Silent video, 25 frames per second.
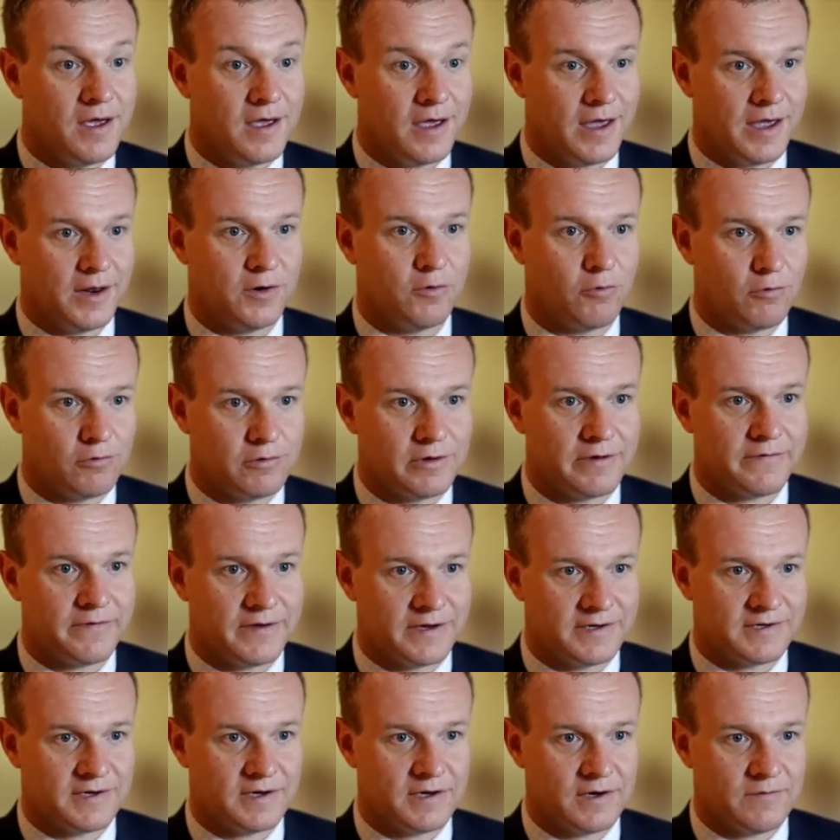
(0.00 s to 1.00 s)
in all of
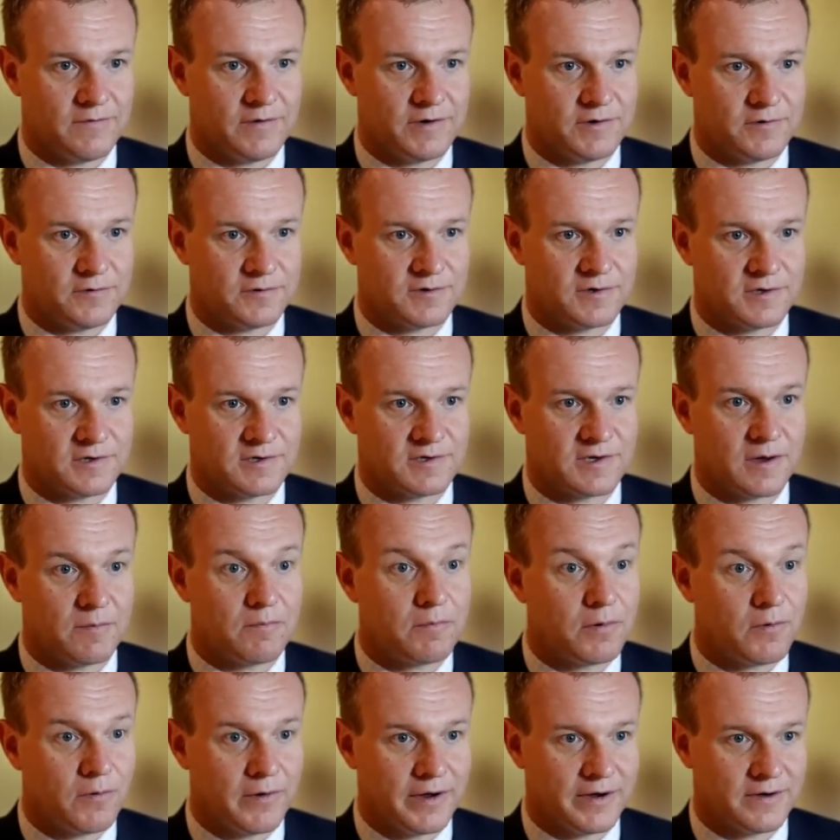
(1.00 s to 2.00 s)
these individuals at some
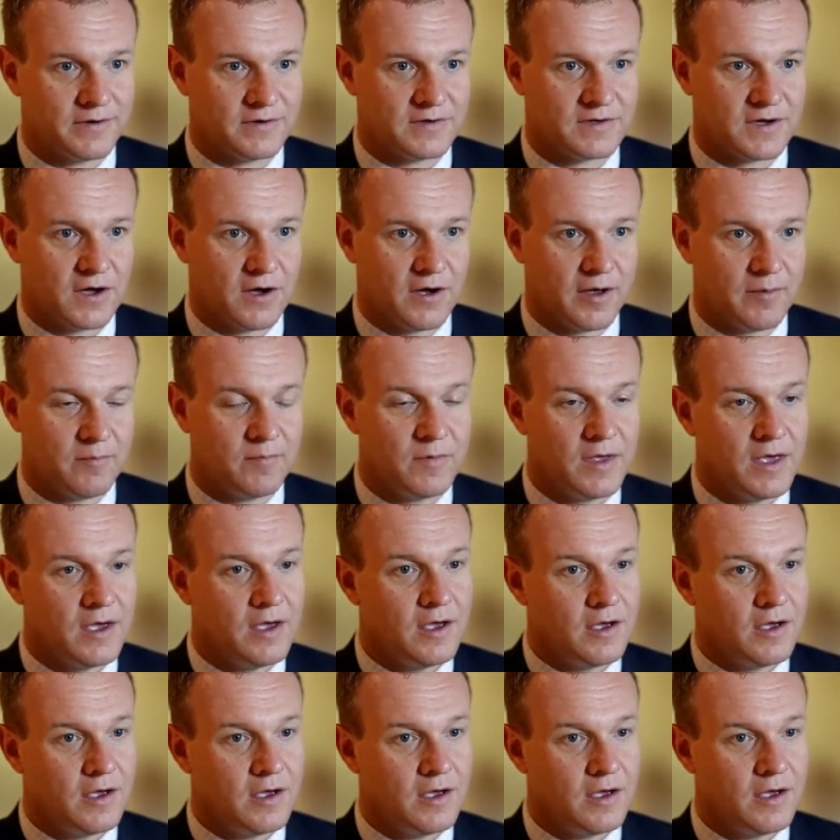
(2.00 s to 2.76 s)
point in time.